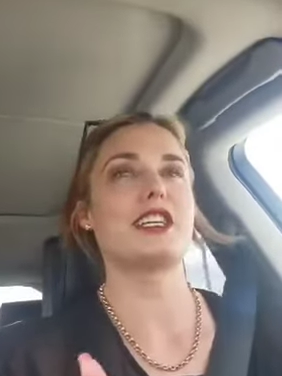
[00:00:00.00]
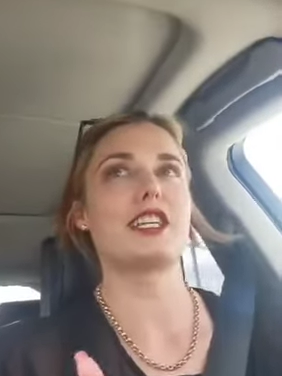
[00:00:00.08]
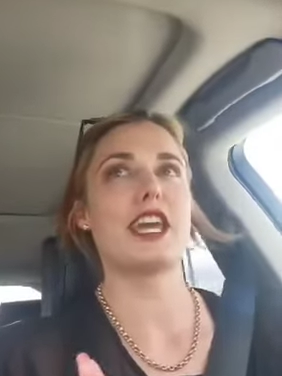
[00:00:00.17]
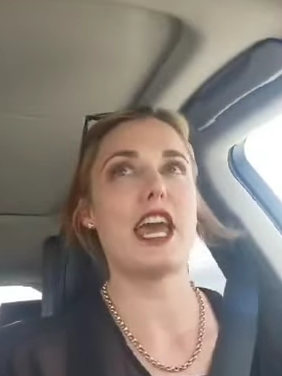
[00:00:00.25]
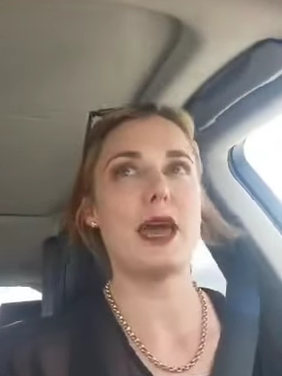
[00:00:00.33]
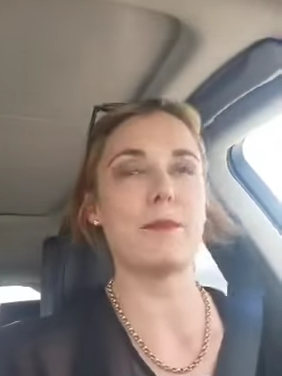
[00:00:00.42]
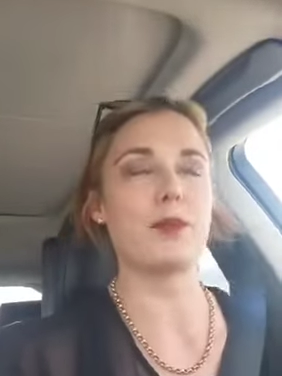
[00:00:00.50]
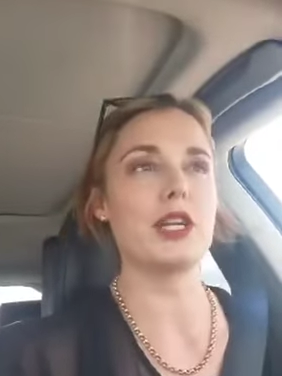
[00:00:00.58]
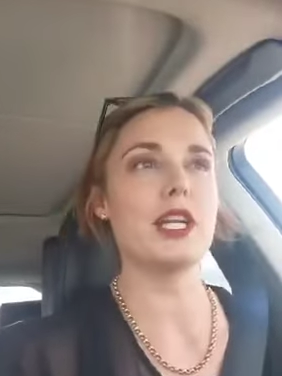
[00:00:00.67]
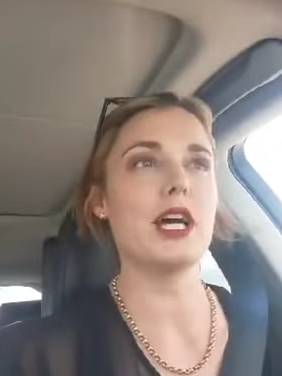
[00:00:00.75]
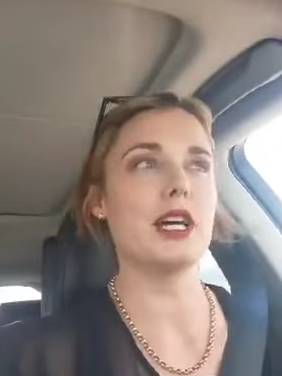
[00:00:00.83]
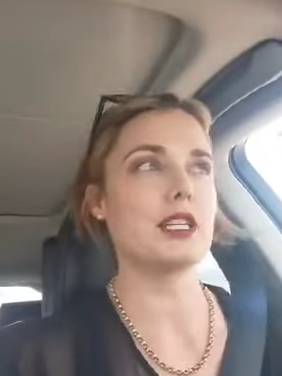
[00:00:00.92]

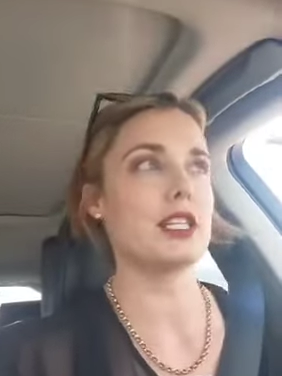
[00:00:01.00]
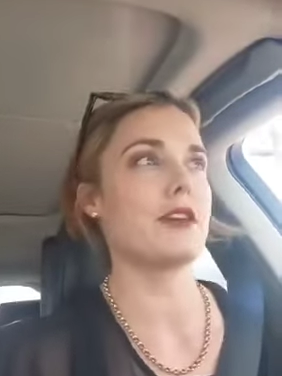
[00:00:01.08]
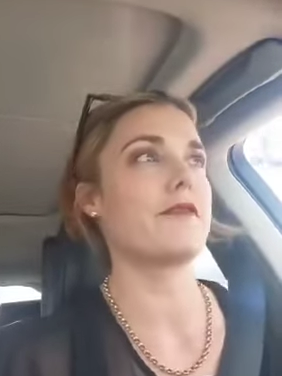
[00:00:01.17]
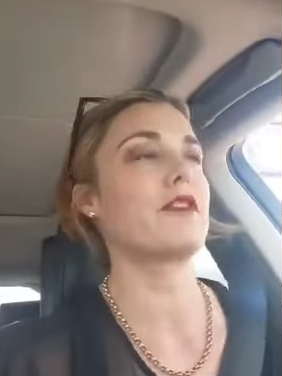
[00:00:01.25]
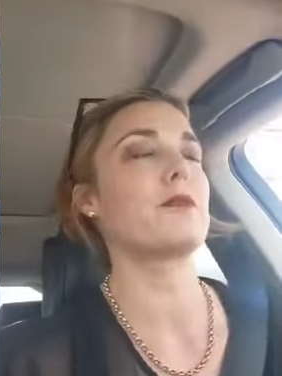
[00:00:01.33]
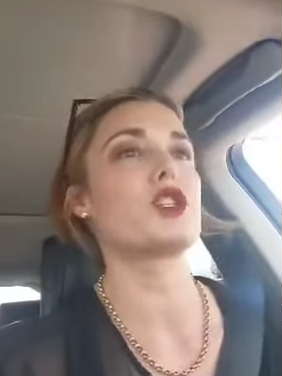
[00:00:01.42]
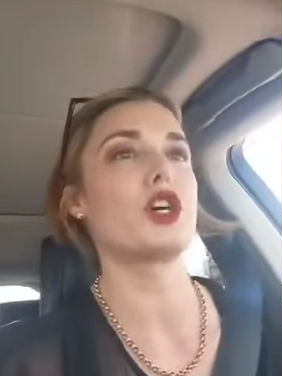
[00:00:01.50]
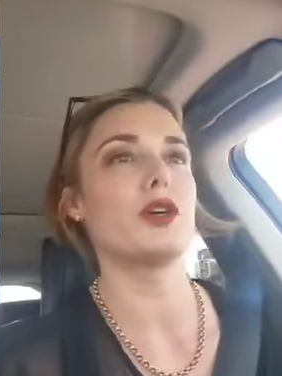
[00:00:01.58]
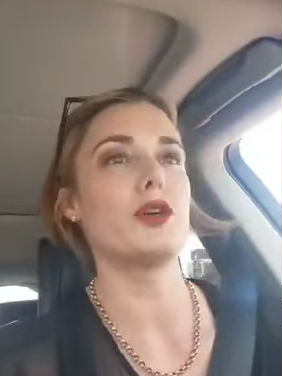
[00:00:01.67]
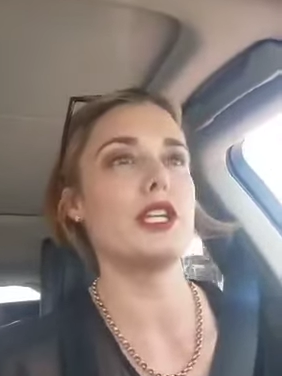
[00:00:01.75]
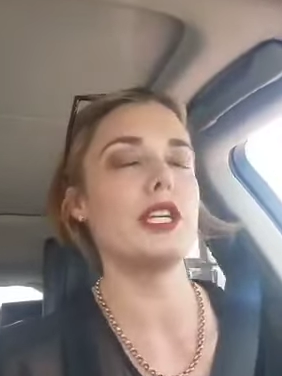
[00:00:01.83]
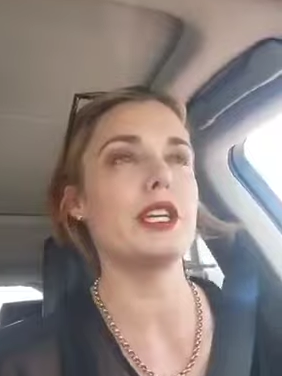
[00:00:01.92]
Cameron Hunter from
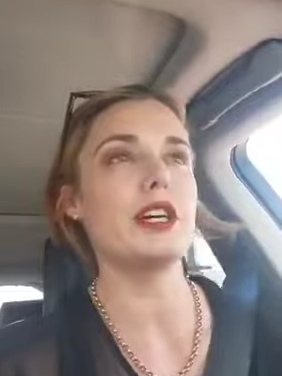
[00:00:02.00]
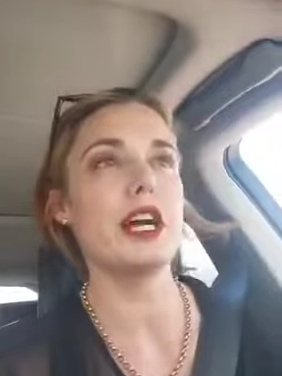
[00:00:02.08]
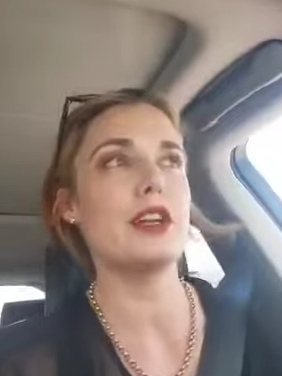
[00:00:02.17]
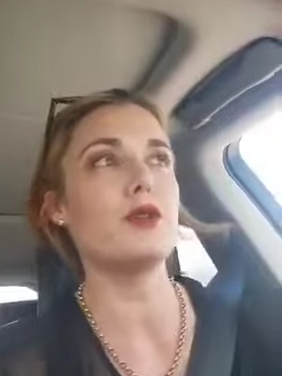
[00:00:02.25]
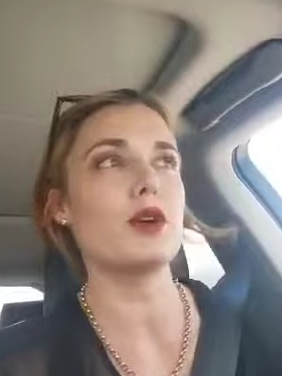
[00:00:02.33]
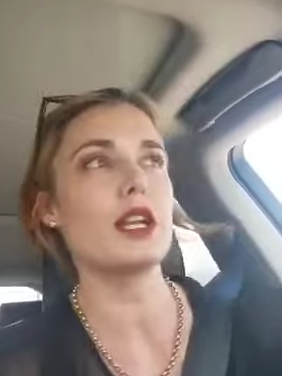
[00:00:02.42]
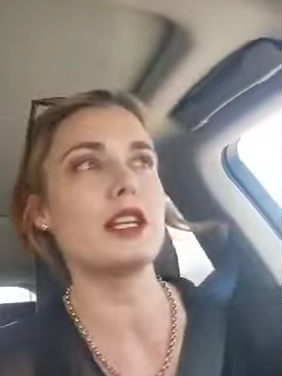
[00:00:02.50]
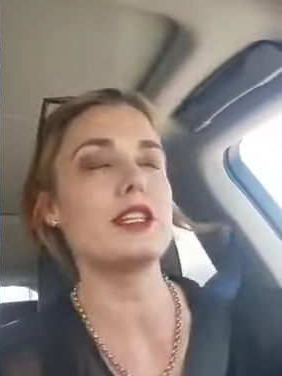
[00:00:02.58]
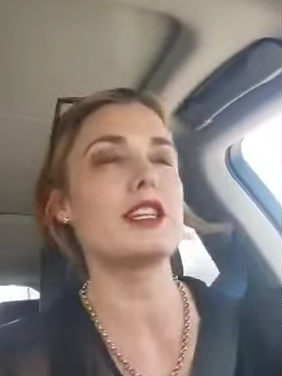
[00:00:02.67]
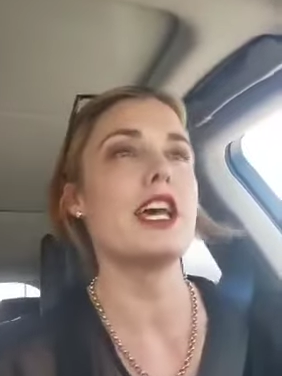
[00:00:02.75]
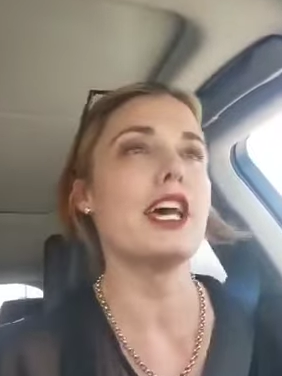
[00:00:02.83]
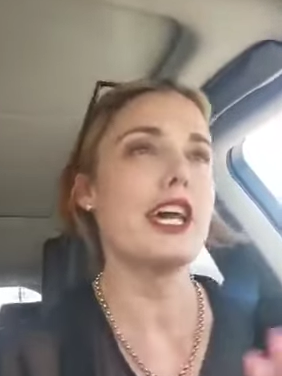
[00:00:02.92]
Tony and Guy in Auckland.